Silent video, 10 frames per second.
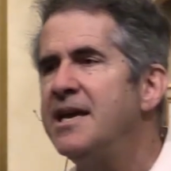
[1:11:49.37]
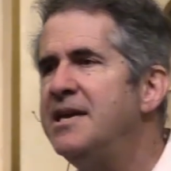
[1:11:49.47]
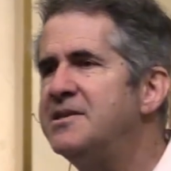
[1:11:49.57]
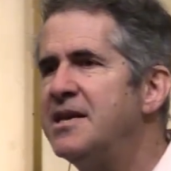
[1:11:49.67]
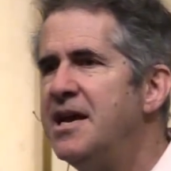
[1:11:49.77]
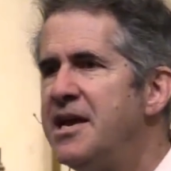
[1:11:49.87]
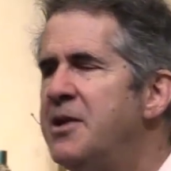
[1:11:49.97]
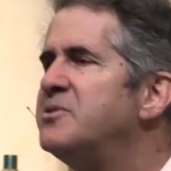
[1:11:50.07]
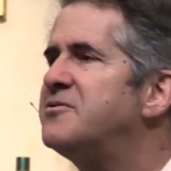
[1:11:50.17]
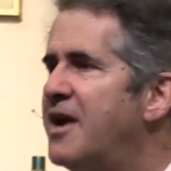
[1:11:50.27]

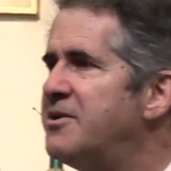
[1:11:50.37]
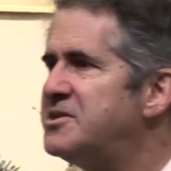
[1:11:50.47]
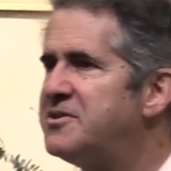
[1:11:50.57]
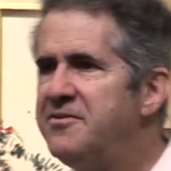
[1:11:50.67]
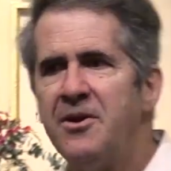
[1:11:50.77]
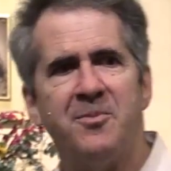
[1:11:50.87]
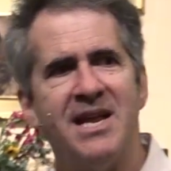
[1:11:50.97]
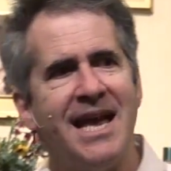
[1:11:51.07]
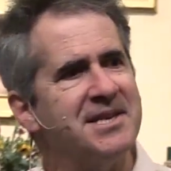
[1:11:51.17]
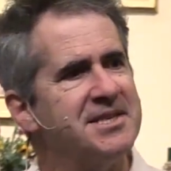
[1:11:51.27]
He was very severe, but
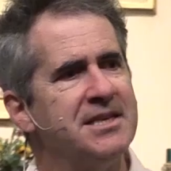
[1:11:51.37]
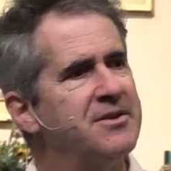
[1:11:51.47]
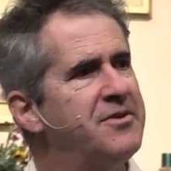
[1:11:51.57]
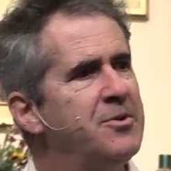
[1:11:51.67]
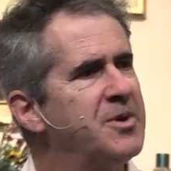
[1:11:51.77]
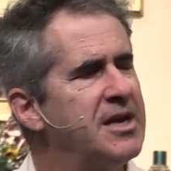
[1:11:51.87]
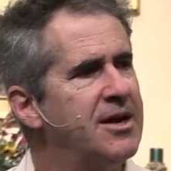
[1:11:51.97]
he had a sense of humor,